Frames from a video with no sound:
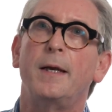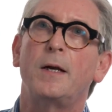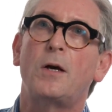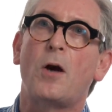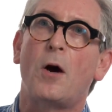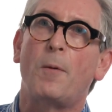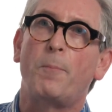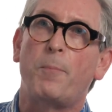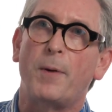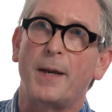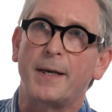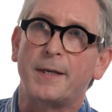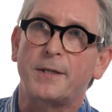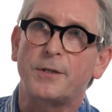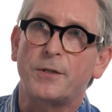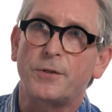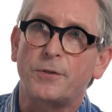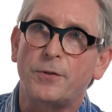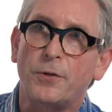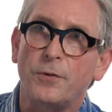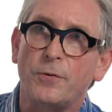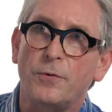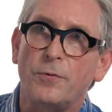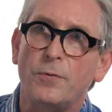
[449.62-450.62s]
Complex
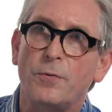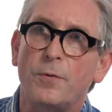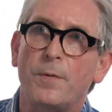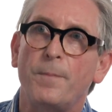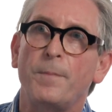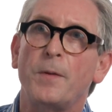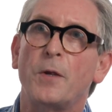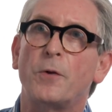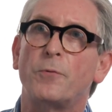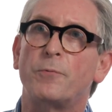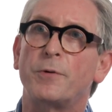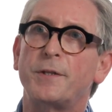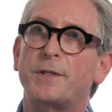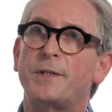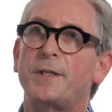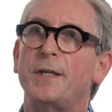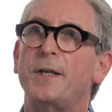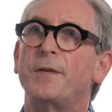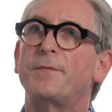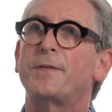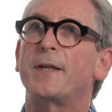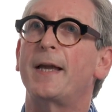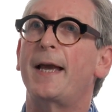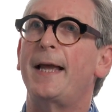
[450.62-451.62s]
2
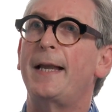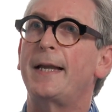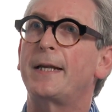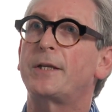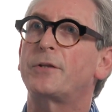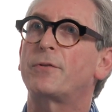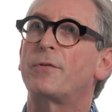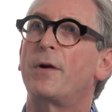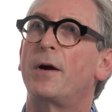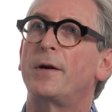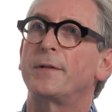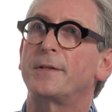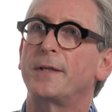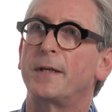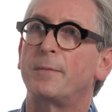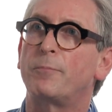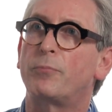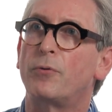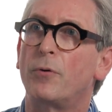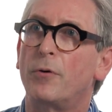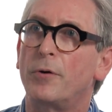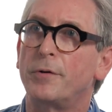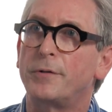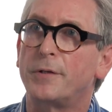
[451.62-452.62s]
receives electrons and
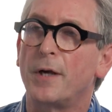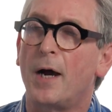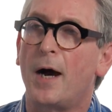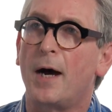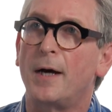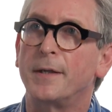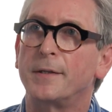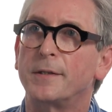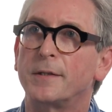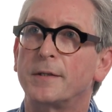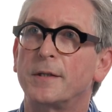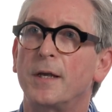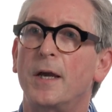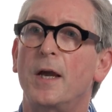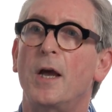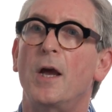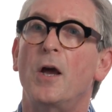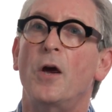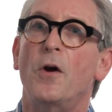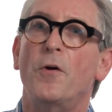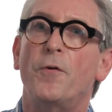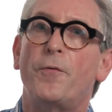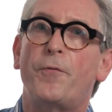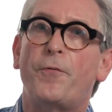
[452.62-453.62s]
protons
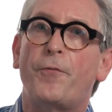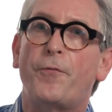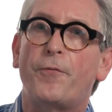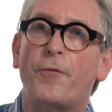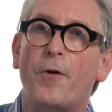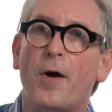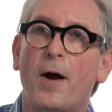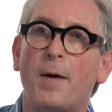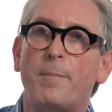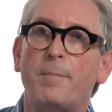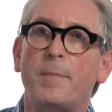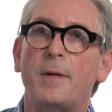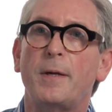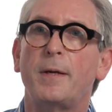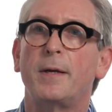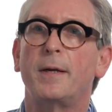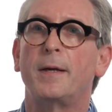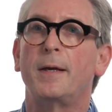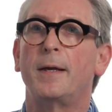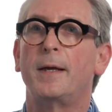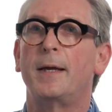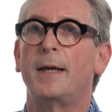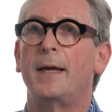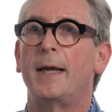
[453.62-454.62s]
from
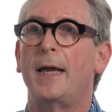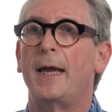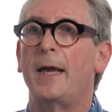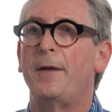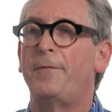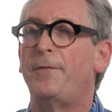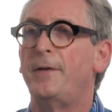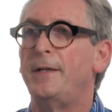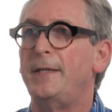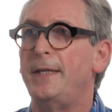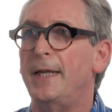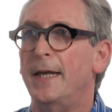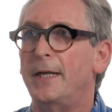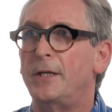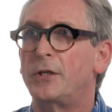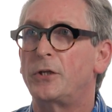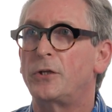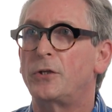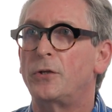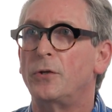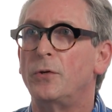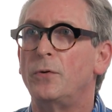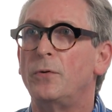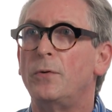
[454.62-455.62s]

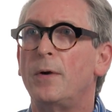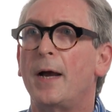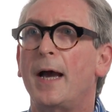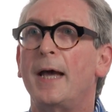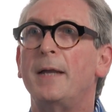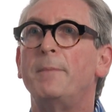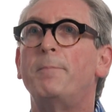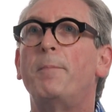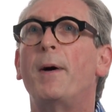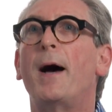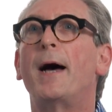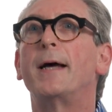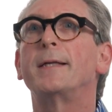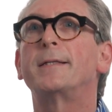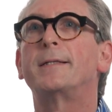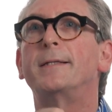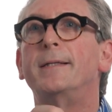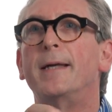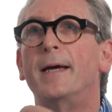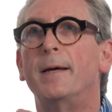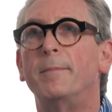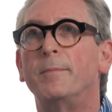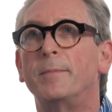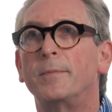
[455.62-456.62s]
FADH2 and passes
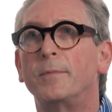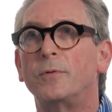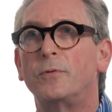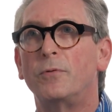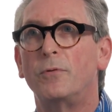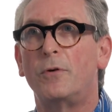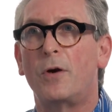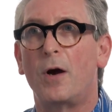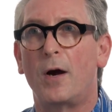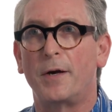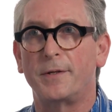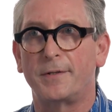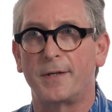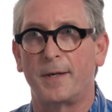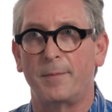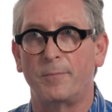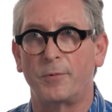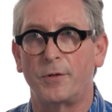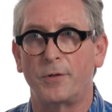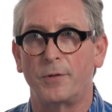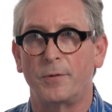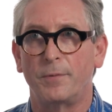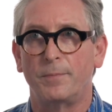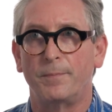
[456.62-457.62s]
them to coenzyme
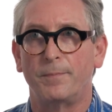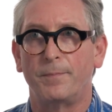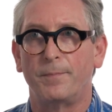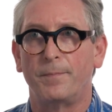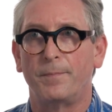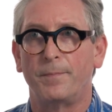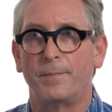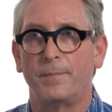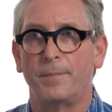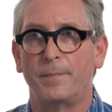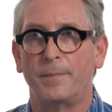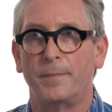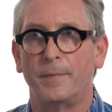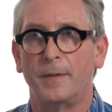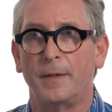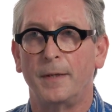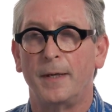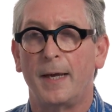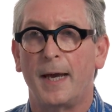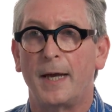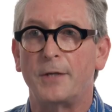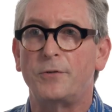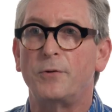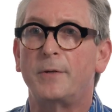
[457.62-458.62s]
Q.
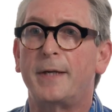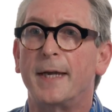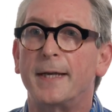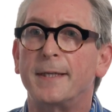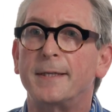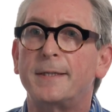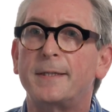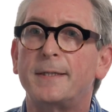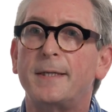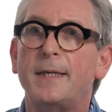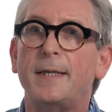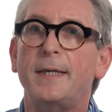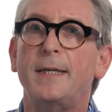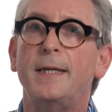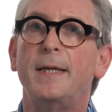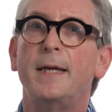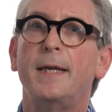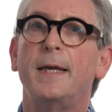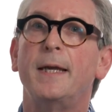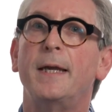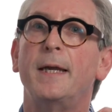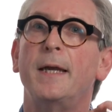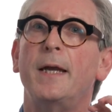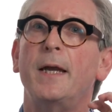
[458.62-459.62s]
As you can see,
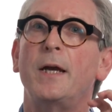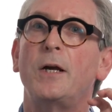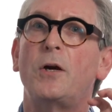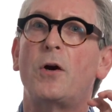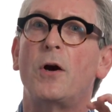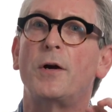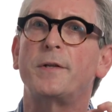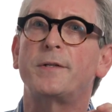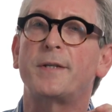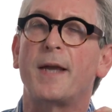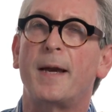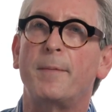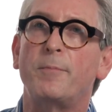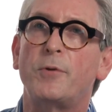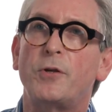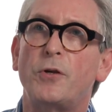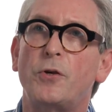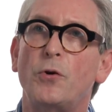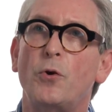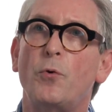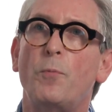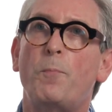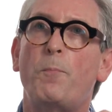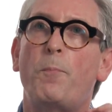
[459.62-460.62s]
coenzyme
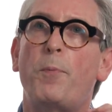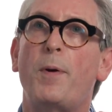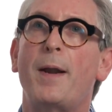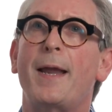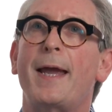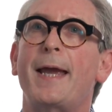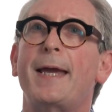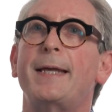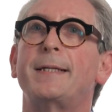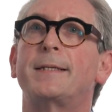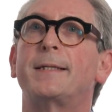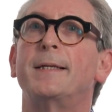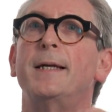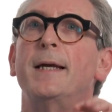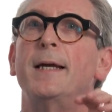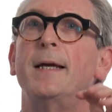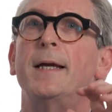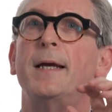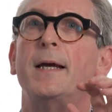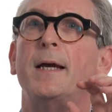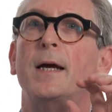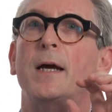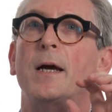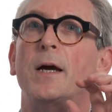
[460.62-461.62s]
Q plays
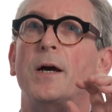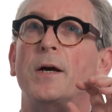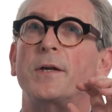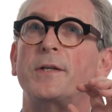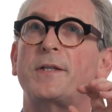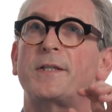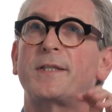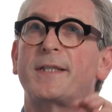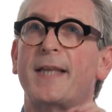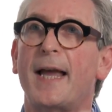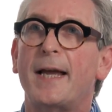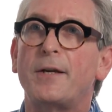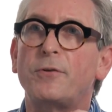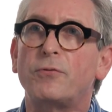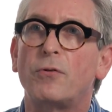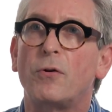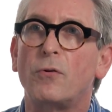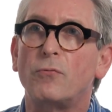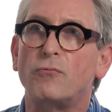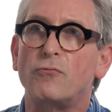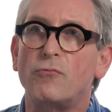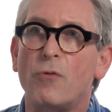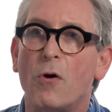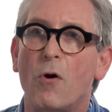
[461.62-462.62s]
a
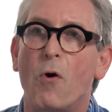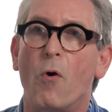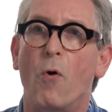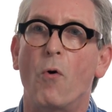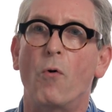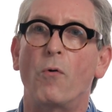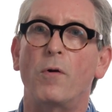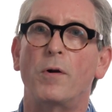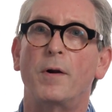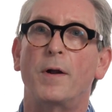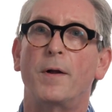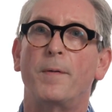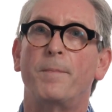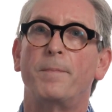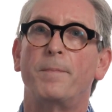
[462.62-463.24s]
central role